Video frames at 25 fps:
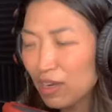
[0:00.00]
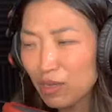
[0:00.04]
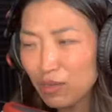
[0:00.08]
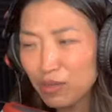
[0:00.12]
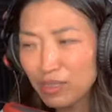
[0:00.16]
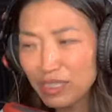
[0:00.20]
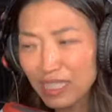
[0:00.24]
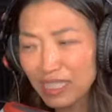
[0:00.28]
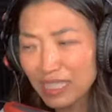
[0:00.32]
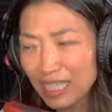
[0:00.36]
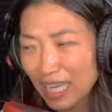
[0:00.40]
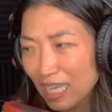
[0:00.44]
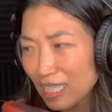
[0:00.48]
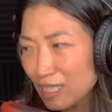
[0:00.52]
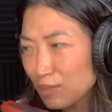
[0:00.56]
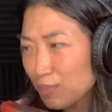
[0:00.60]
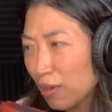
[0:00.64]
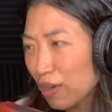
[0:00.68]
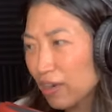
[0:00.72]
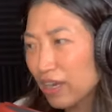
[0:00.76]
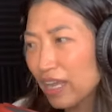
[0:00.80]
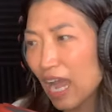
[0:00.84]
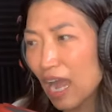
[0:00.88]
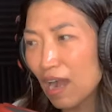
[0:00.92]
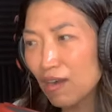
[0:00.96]
it was a dance
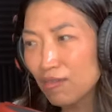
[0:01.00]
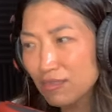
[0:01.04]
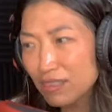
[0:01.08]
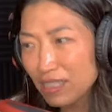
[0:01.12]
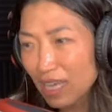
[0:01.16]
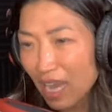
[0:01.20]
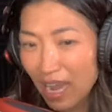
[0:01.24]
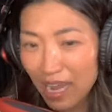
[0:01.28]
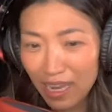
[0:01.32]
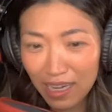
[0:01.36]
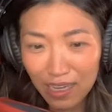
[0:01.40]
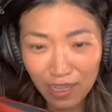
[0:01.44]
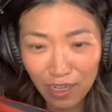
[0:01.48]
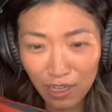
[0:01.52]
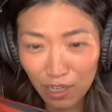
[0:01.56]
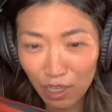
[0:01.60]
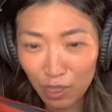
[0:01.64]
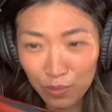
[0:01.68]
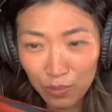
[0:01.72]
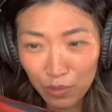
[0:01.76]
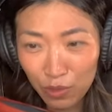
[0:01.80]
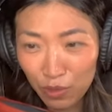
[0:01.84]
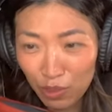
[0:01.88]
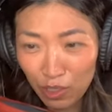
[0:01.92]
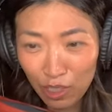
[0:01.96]
party outside in a
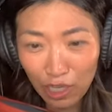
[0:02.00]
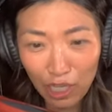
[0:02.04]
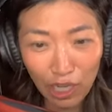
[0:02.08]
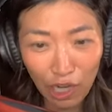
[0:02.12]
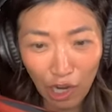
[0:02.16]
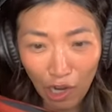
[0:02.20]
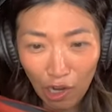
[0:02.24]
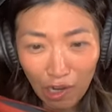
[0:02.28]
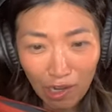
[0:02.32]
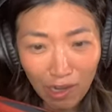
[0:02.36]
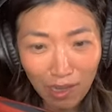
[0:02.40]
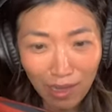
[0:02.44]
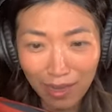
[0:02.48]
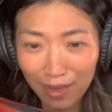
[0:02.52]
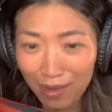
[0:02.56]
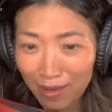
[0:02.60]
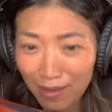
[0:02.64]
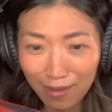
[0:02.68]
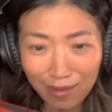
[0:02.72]
community garden,